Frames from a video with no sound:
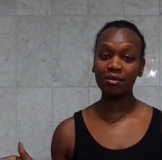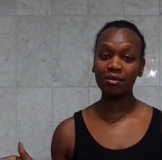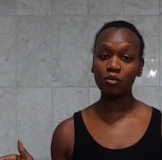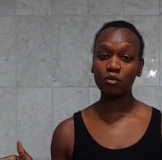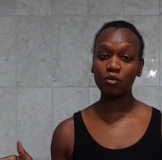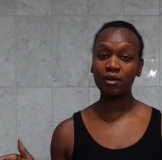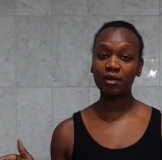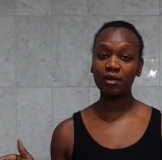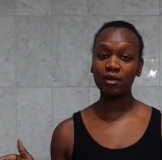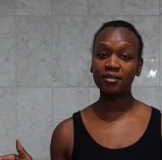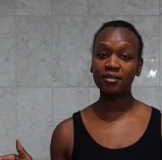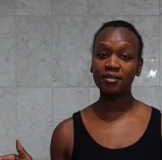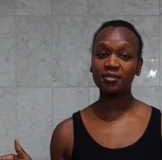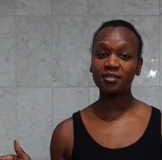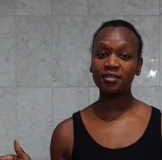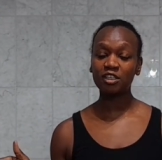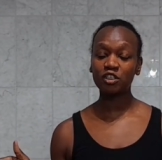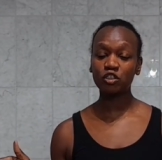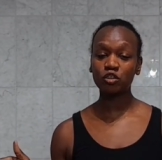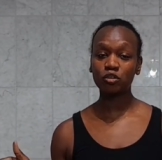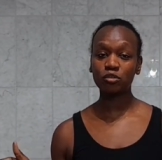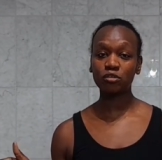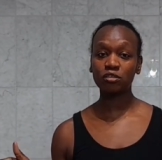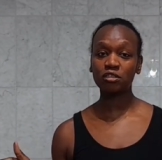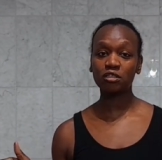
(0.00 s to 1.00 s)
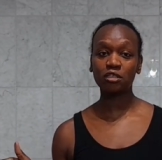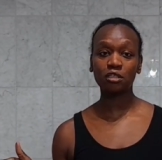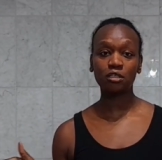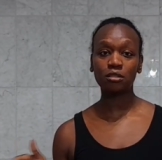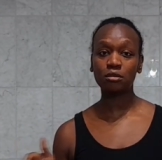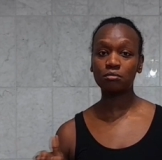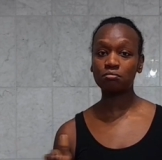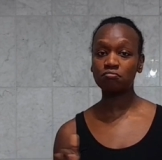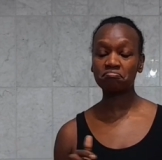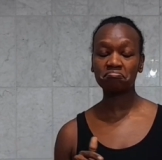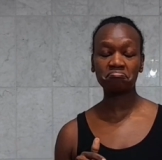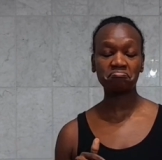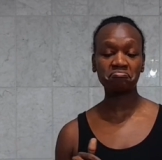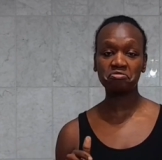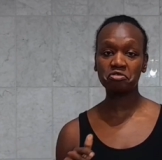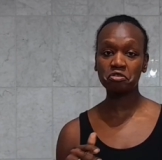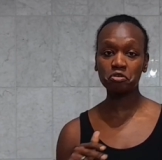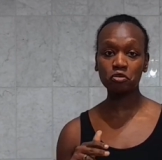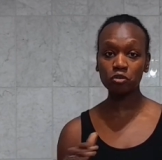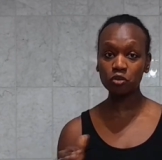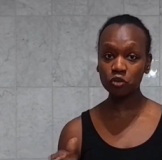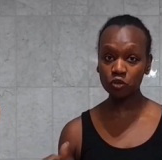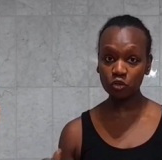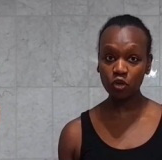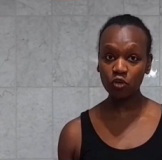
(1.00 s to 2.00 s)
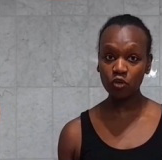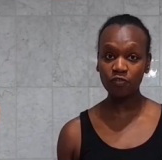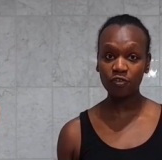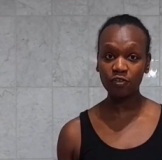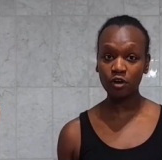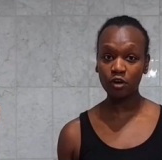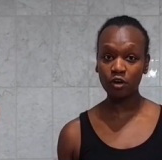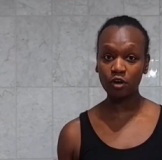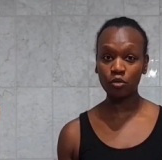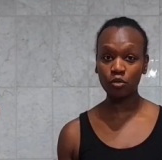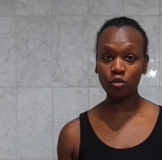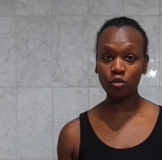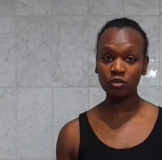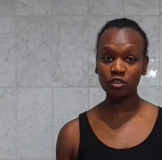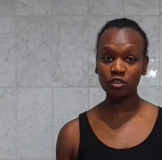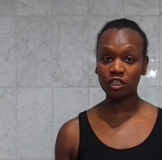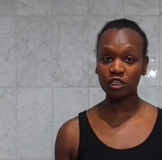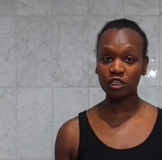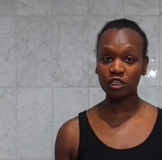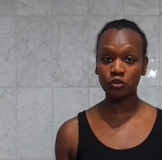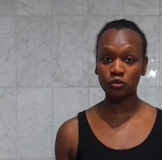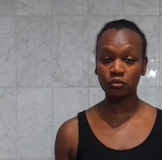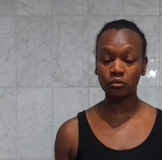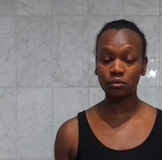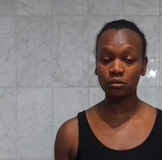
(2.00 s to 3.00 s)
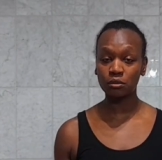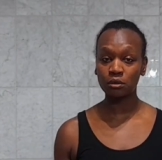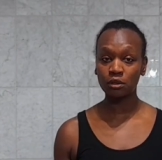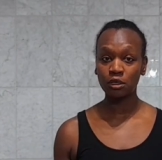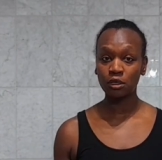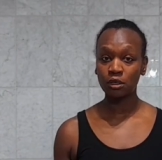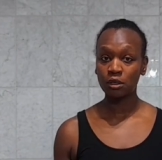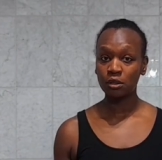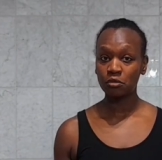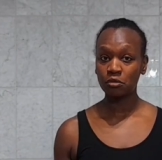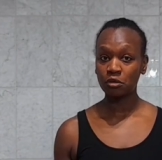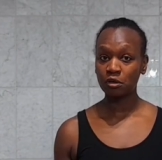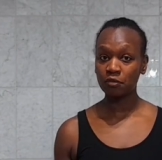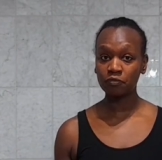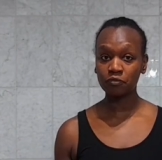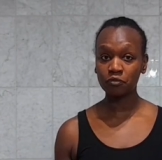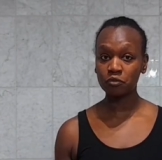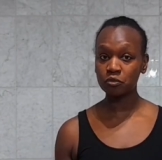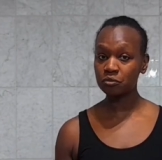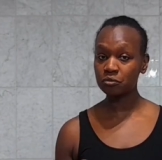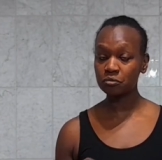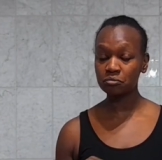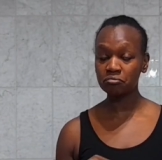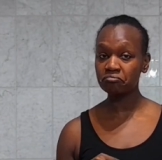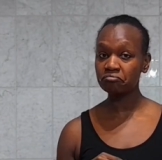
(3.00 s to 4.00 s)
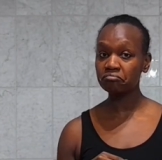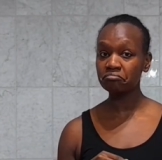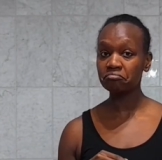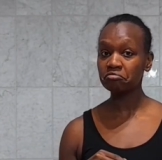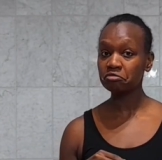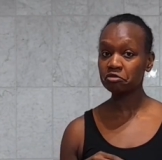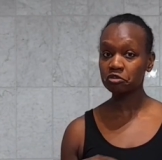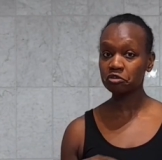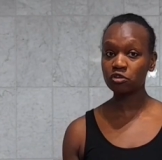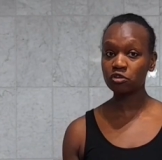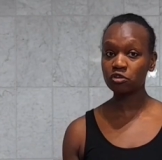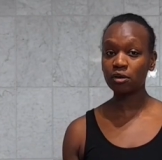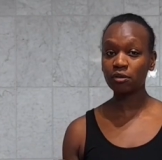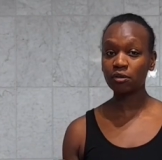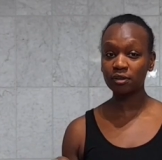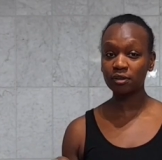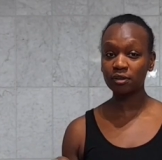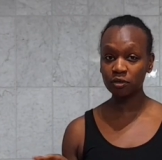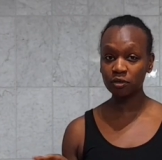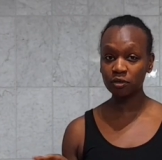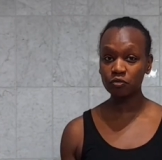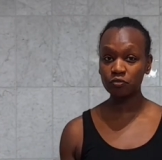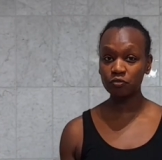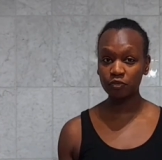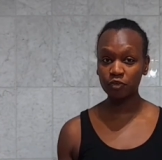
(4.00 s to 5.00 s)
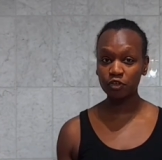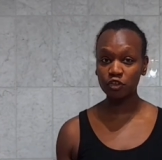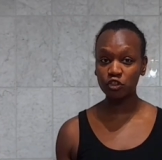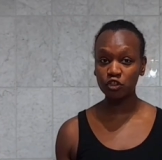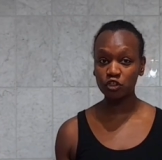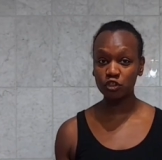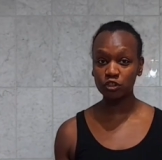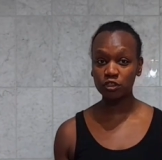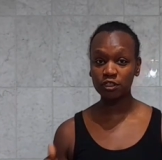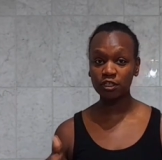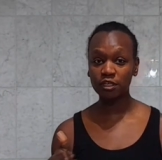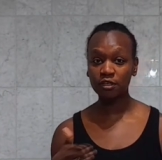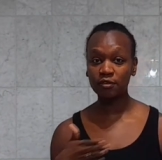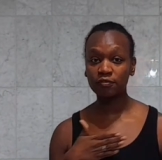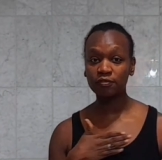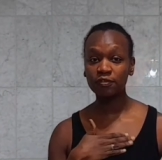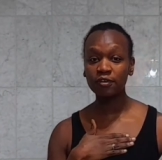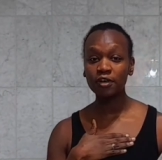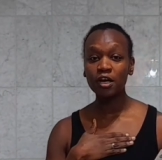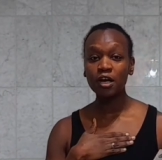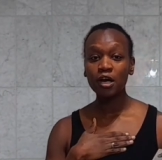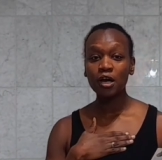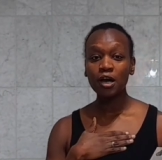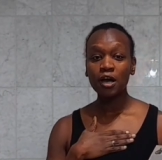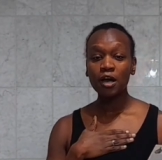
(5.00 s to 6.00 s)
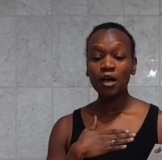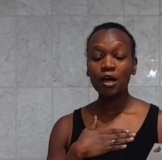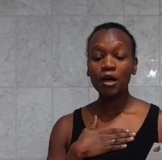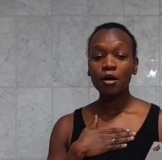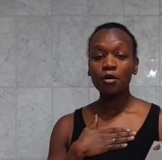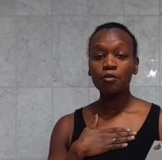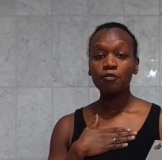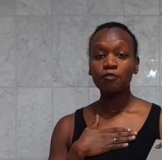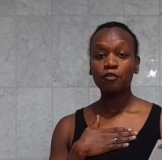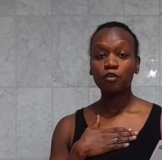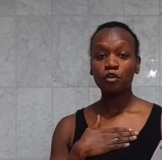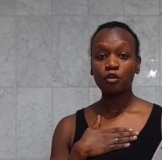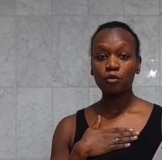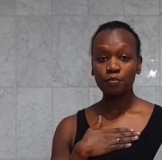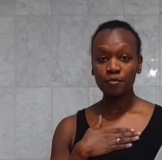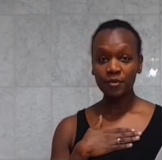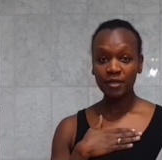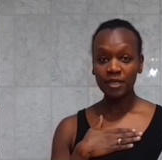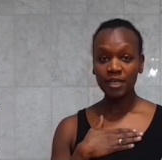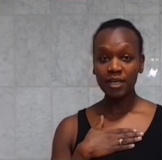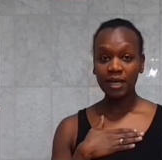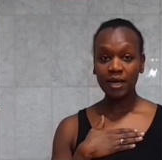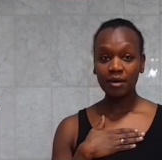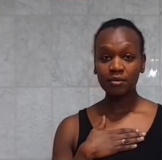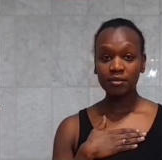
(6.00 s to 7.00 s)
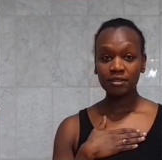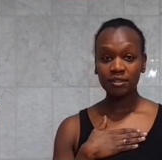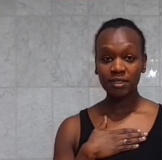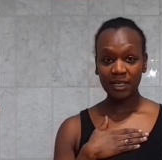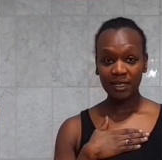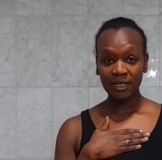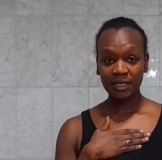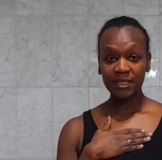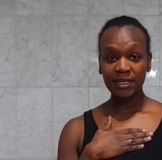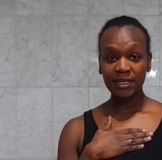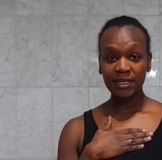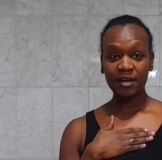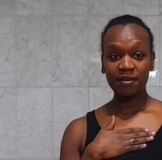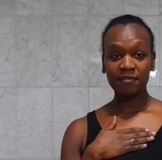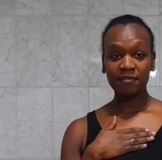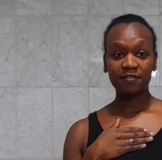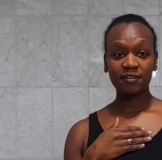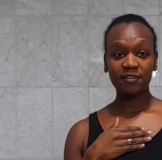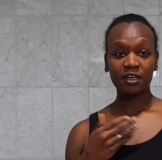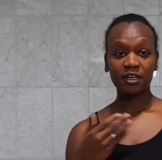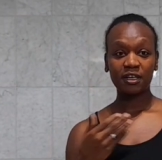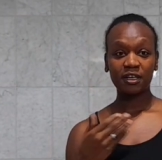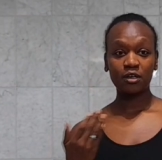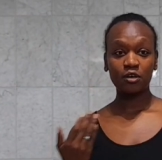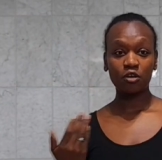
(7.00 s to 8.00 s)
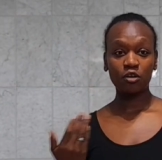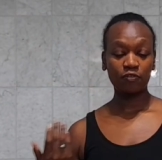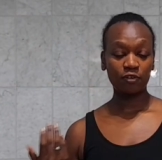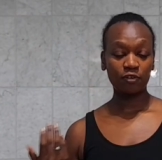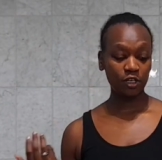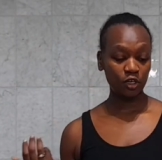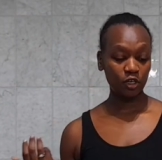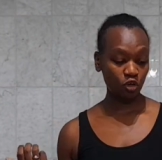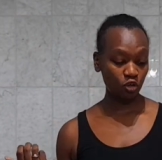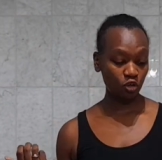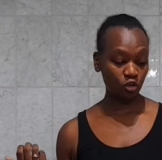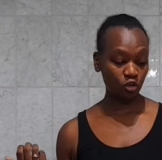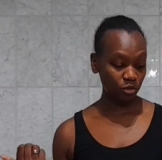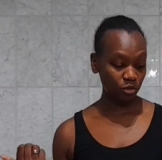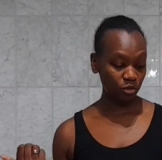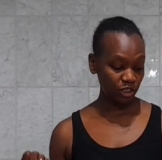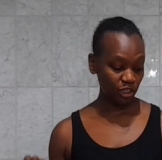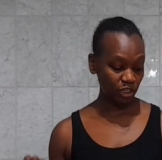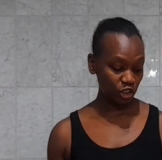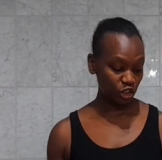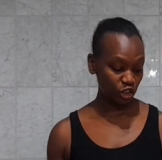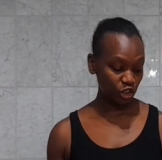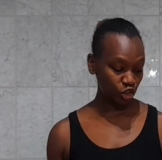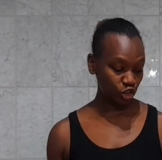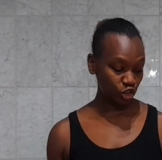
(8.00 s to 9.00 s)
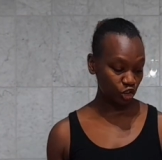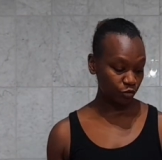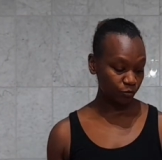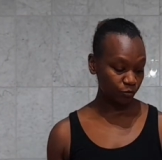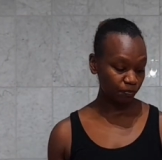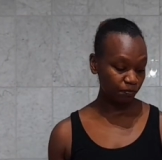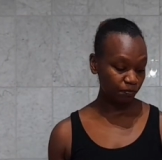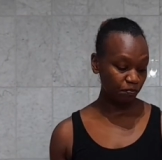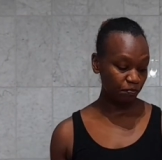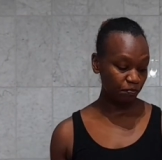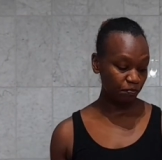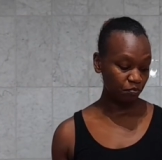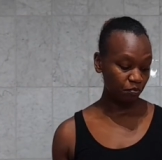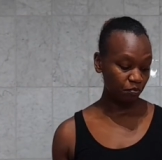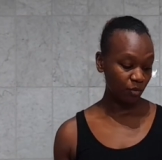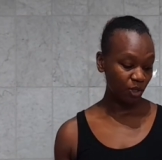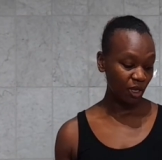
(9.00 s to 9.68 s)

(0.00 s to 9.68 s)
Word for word: organizations they don't offer accommodation. You have to struggle and look for it yourself. For me, I was lucky enough they offered accommodation